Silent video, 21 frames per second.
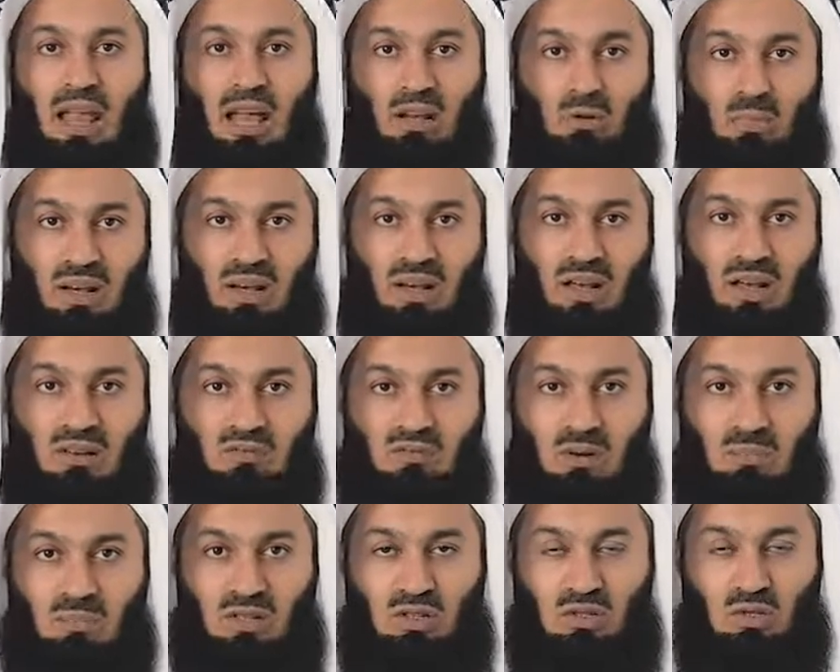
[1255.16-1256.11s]
And we learn
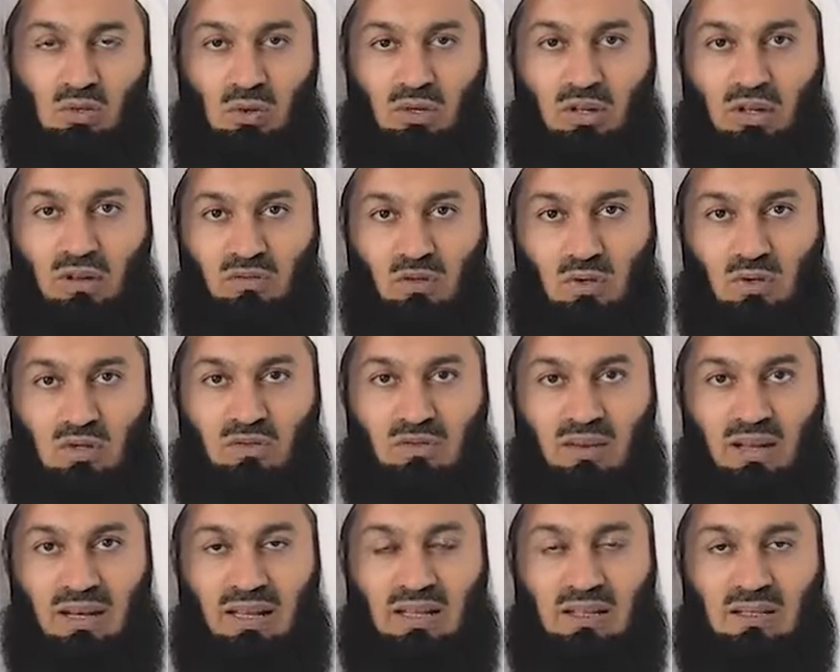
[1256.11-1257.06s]
from the story of
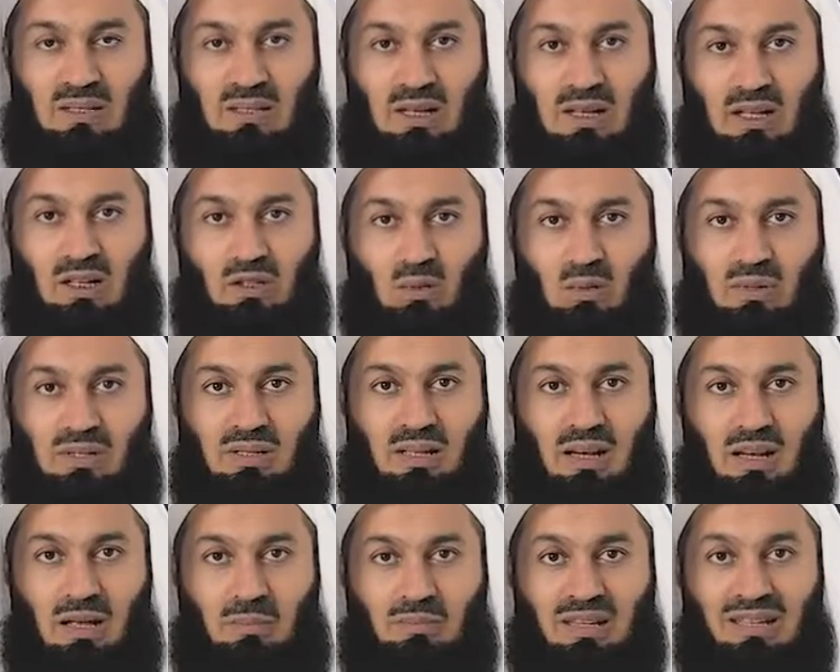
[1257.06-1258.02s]
Yusuf alayhi salatu
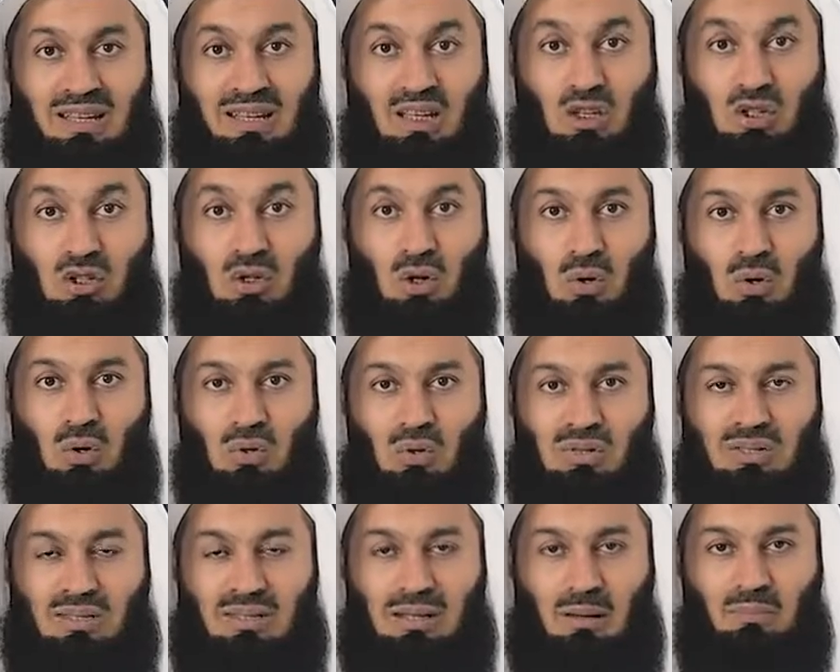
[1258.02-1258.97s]
wasalam that he
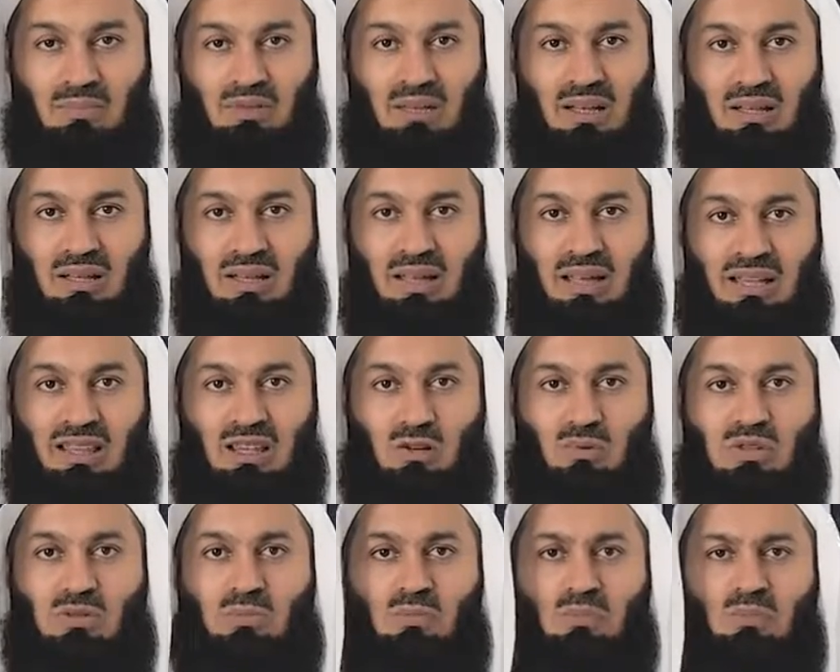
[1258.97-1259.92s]
chose something
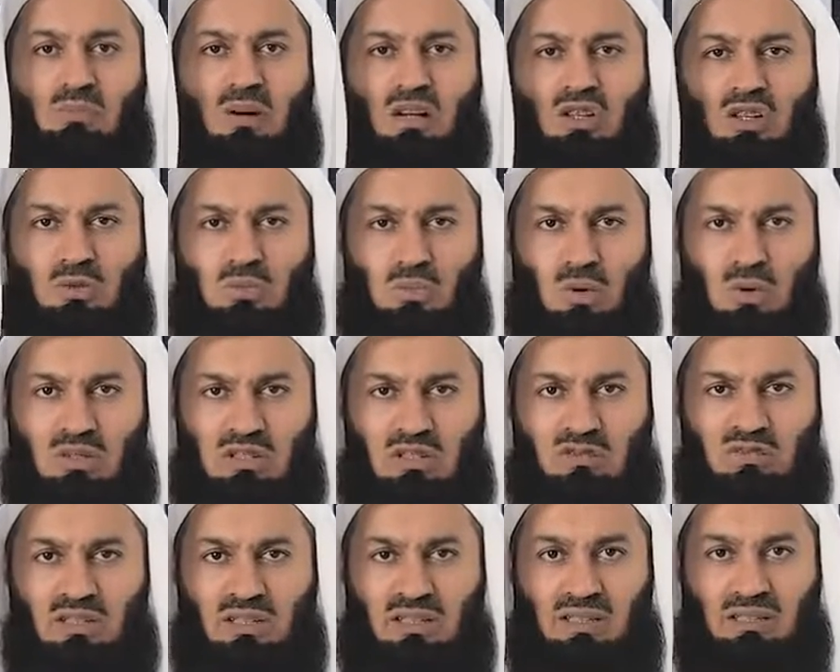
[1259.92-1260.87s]
that was much more
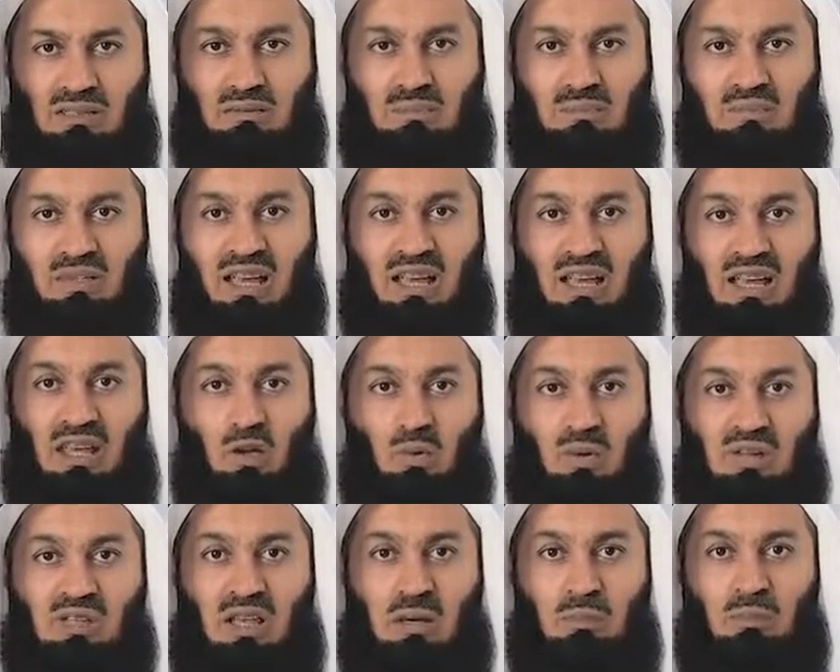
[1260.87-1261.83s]
difficult. He
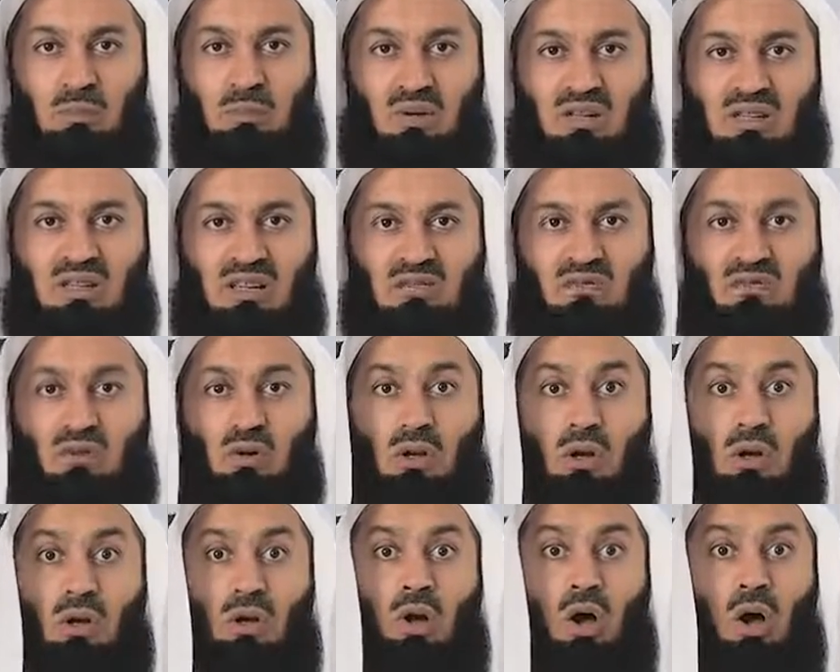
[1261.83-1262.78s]
was imprisoned for
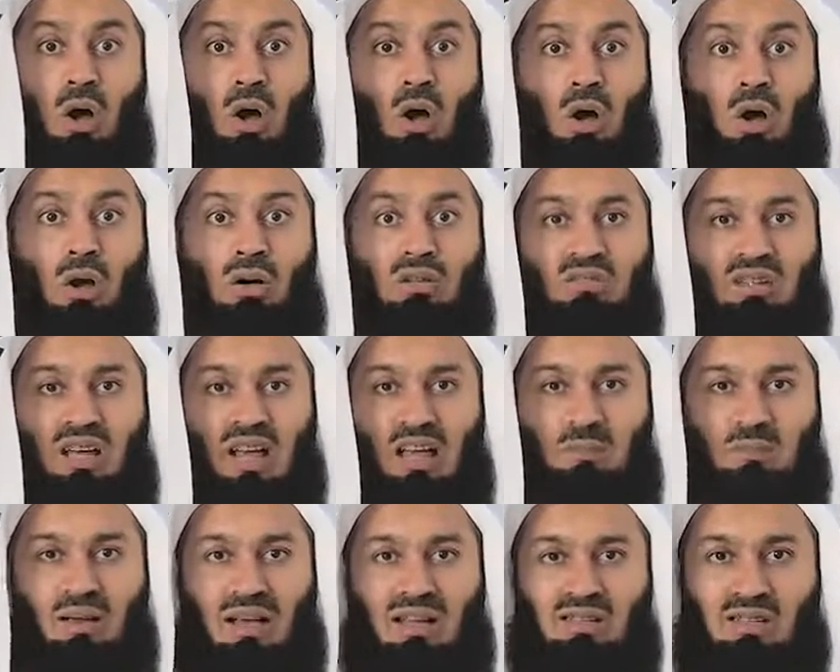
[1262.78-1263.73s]
a long
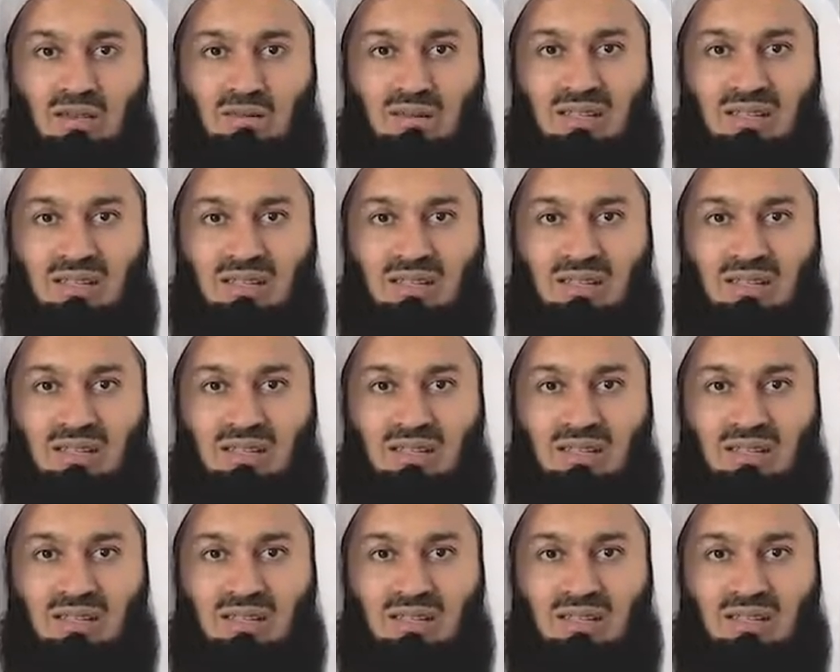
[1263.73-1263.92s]
time as